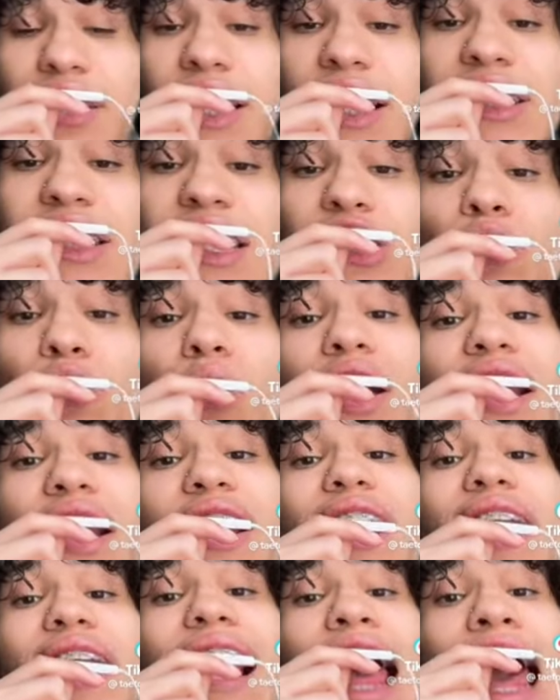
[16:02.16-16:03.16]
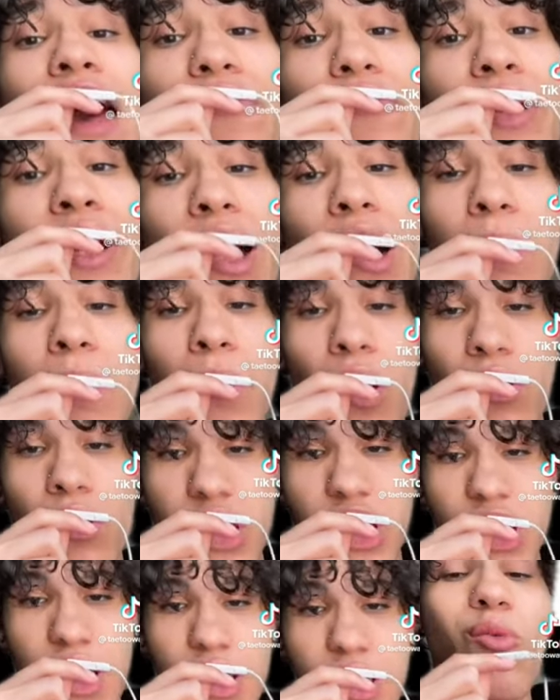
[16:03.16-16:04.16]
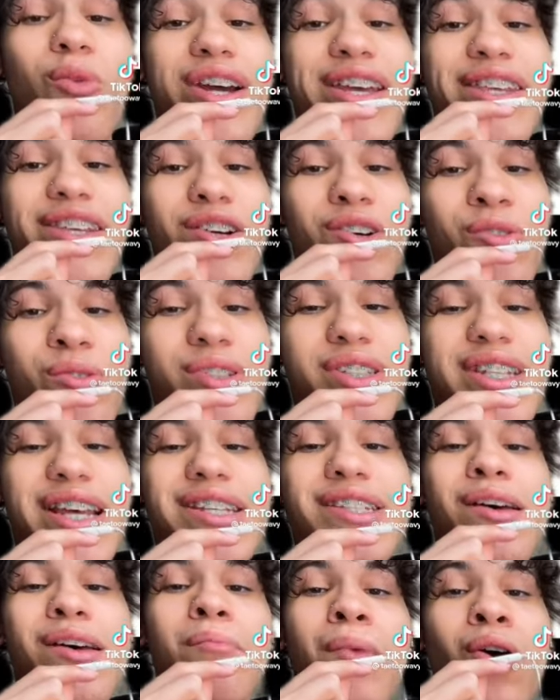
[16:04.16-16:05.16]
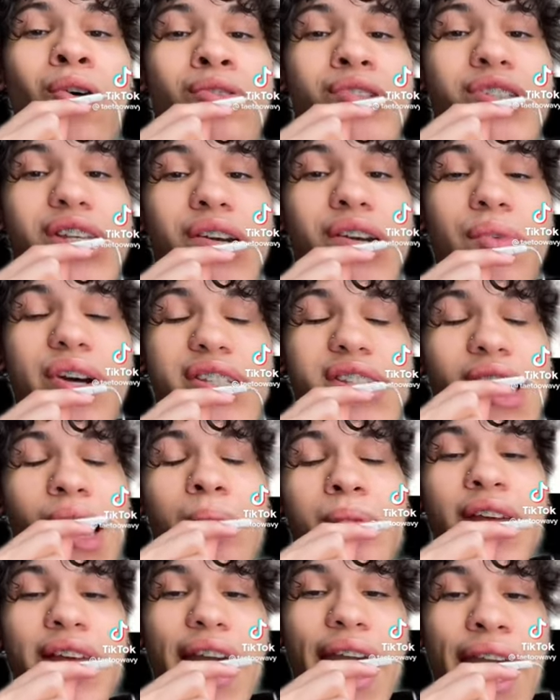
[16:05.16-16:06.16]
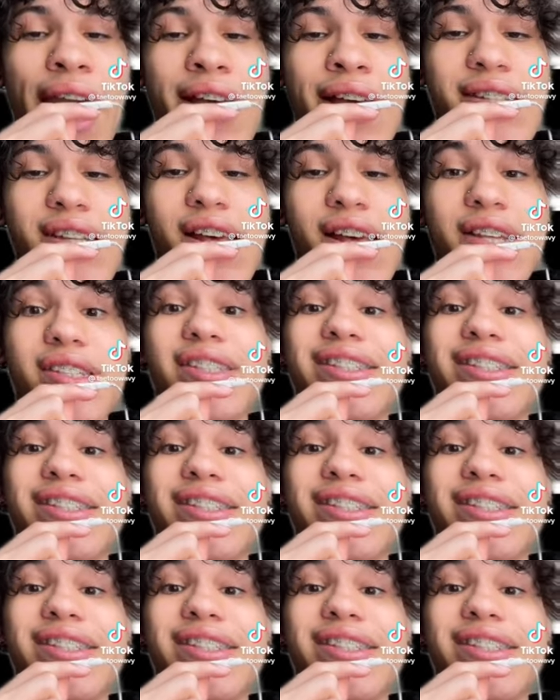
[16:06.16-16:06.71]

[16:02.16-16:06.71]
This is one of the laughing emojis. We use this emoji when something has us